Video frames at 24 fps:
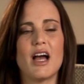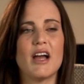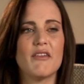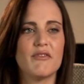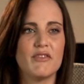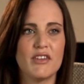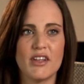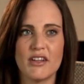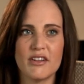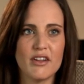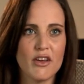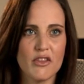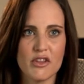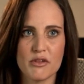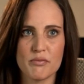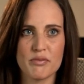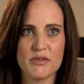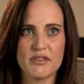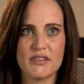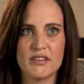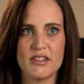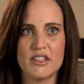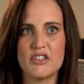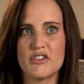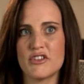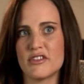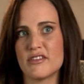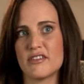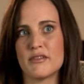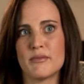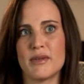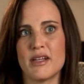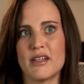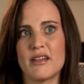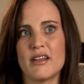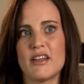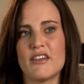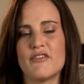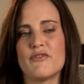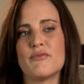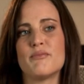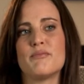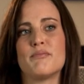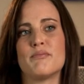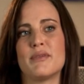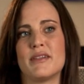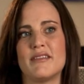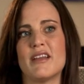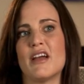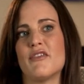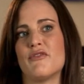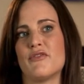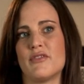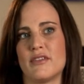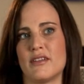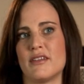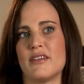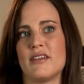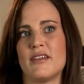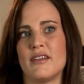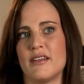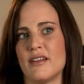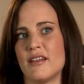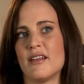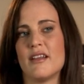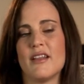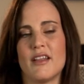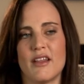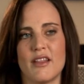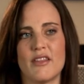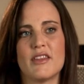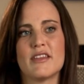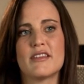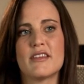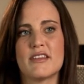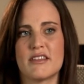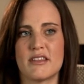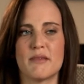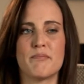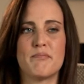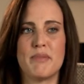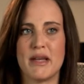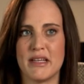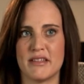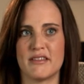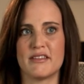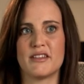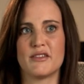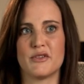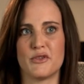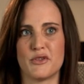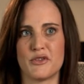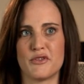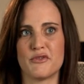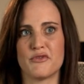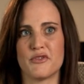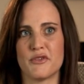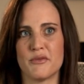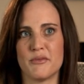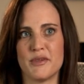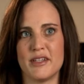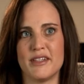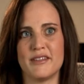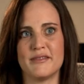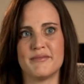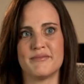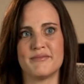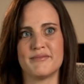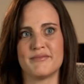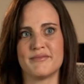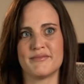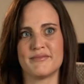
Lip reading: I've done other procedures in my life, but definitely this is the best solution for me.